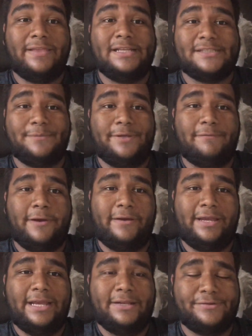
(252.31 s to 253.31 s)
I think it's going to be a
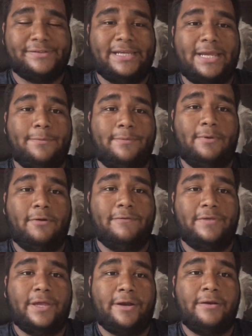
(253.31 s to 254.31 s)
very interesting game
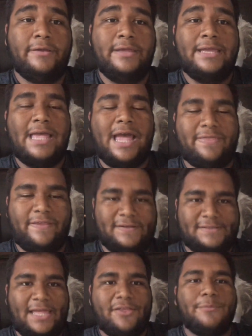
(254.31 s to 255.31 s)
over there at the
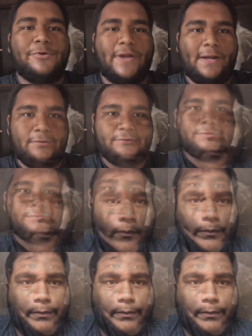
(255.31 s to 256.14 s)
Estadio Morelos.